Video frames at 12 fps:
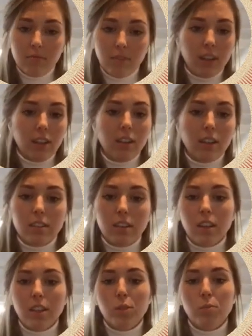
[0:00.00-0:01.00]
in that
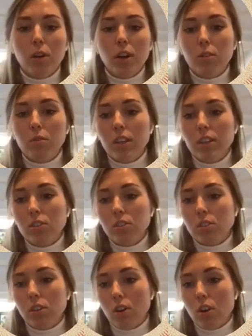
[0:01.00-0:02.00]
case, my credentials
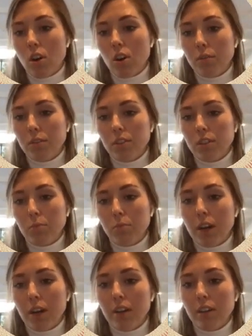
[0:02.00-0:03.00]
are harvested
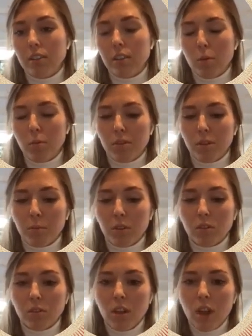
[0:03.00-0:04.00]
by cyber
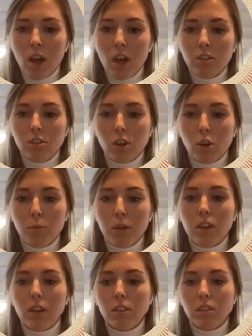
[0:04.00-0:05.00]
criminals. So
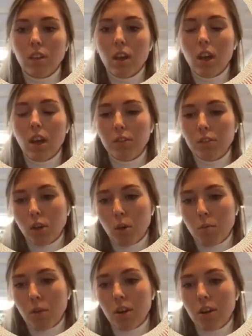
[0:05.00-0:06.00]
because if
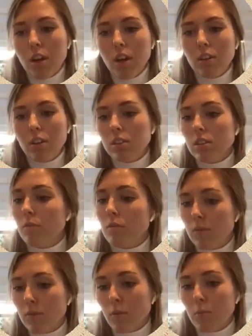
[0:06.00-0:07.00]
someone does something
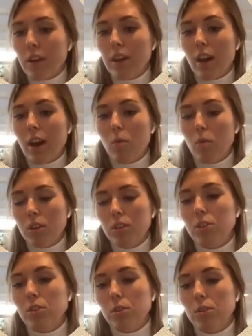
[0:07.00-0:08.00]
for me, I want to
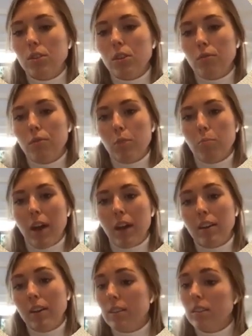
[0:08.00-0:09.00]
do something back,
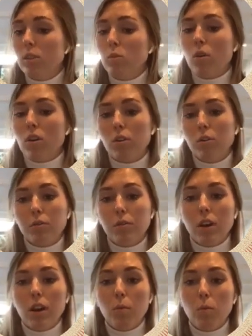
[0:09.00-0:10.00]
and this is one of
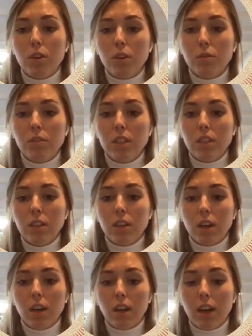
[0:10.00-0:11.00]

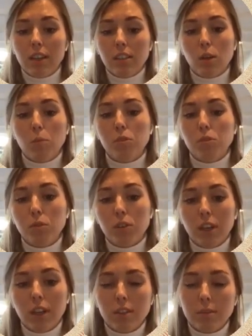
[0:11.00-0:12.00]
the examples for that.